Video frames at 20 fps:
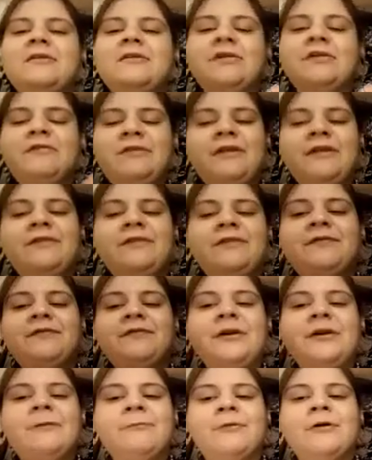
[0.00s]

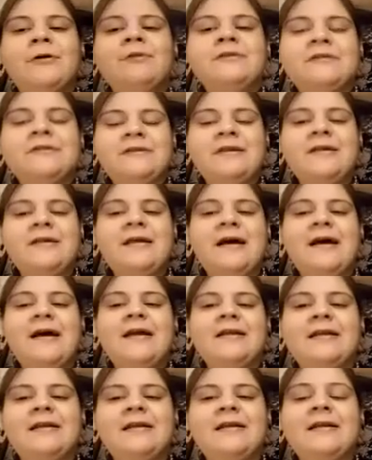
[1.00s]
different approach to that,
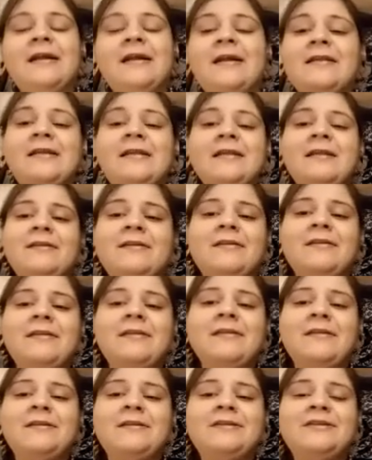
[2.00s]
and I think that's
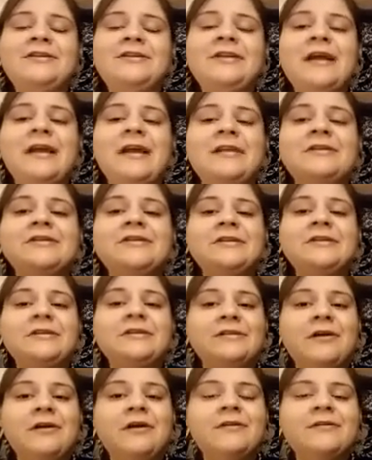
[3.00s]
something that's challenging
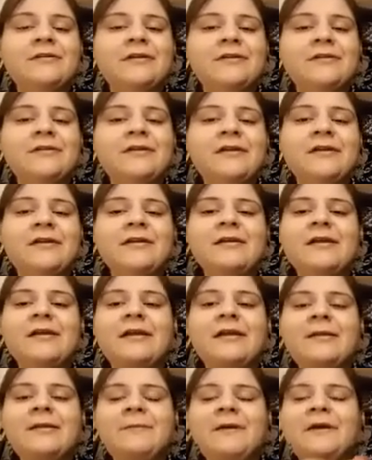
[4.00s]
genres. Like
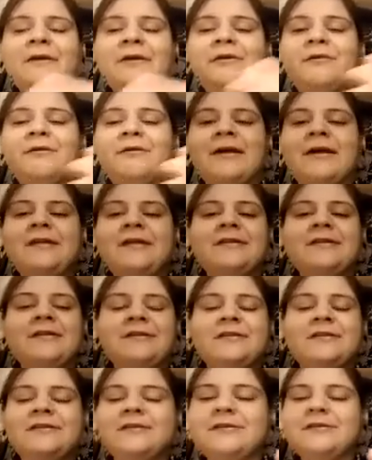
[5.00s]
anybody who writes in
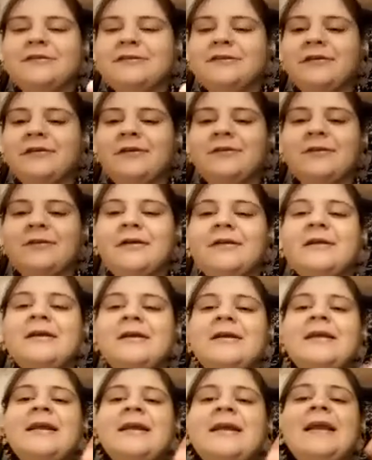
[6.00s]
a certain genre,
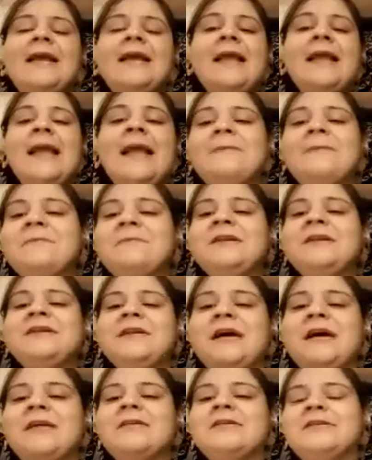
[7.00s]
it can be
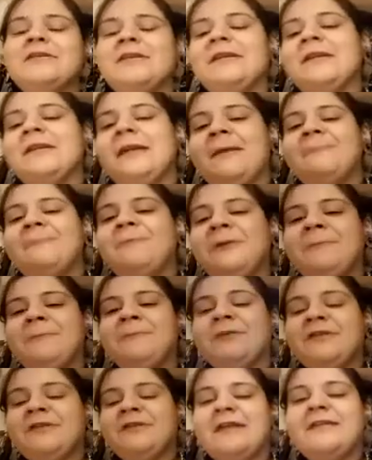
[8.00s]
challenged. It can be
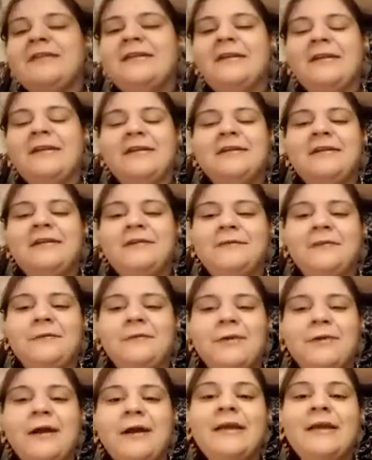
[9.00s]
presented in a different
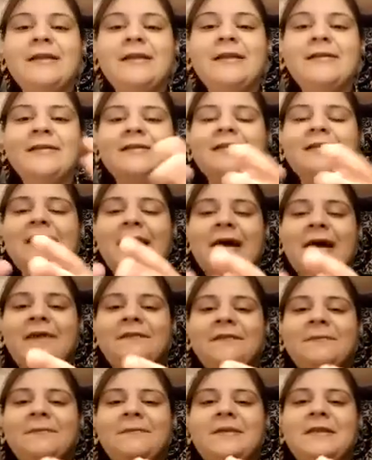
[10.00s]
way. It doesn't have
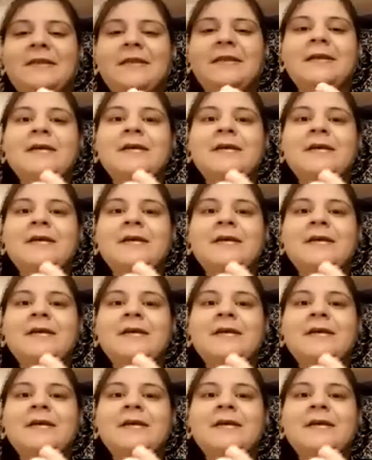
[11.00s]
to be,